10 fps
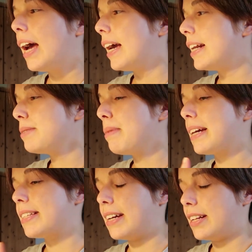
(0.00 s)
It doesn't
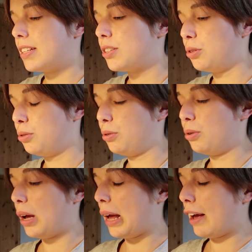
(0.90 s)
make sense
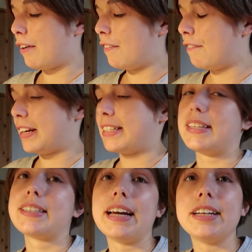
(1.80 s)
to fix a
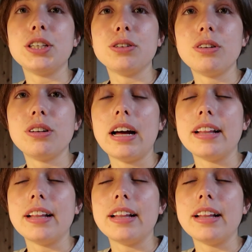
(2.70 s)
schedule